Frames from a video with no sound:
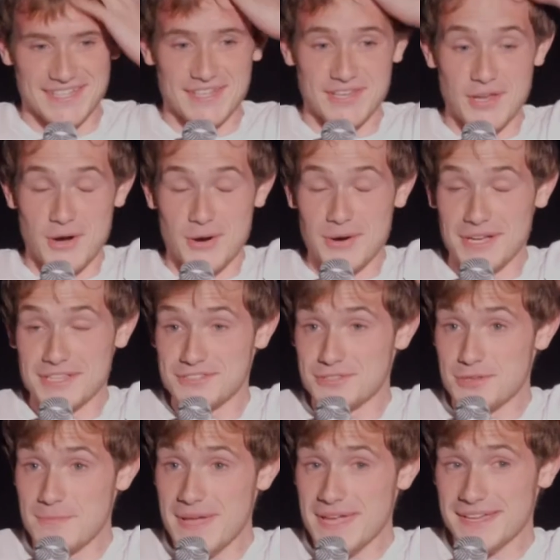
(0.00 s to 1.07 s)
No, as
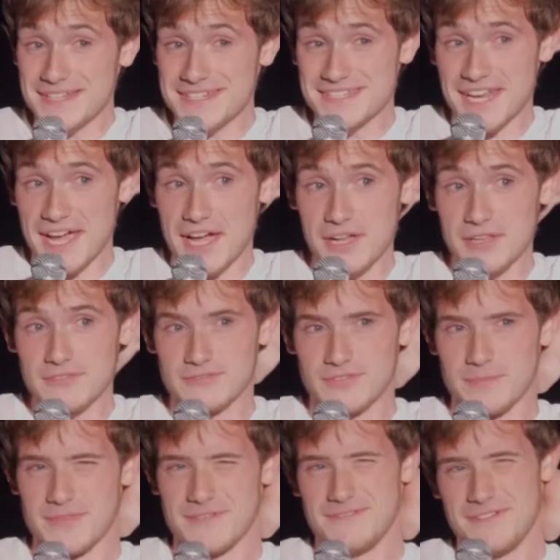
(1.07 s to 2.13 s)
you can tell
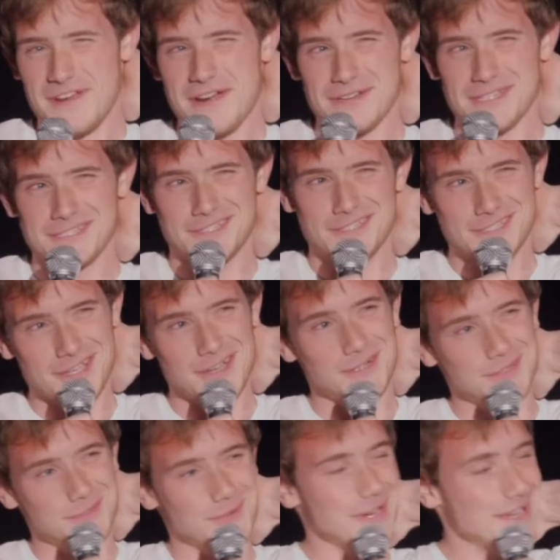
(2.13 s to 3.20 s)
from the very
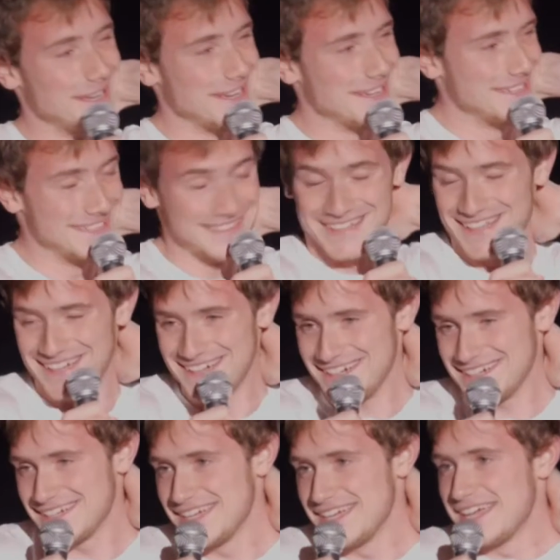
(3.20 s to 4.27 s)
subtle way I did
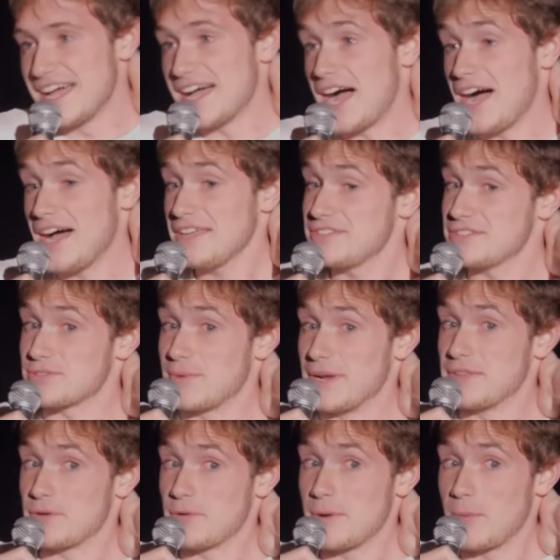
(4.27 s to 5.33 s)
that, I just
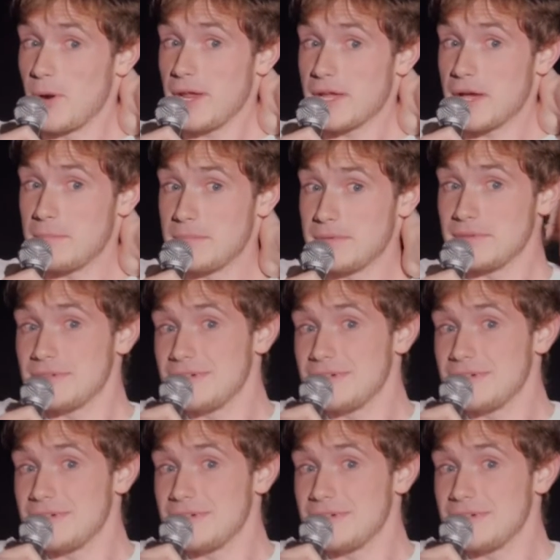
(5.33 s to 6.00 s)
went through a breakup.